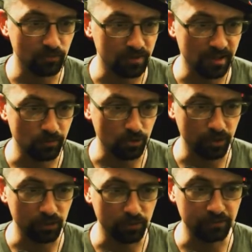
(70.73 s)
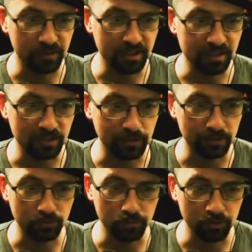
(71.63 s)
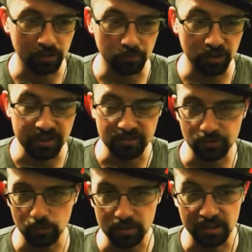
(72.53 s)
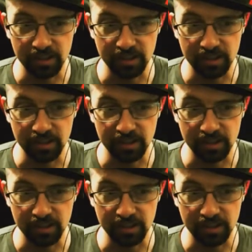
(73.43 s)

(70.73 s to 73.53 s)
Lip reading: Same with Greater Riftings and Greater Rift 100 plus, of course.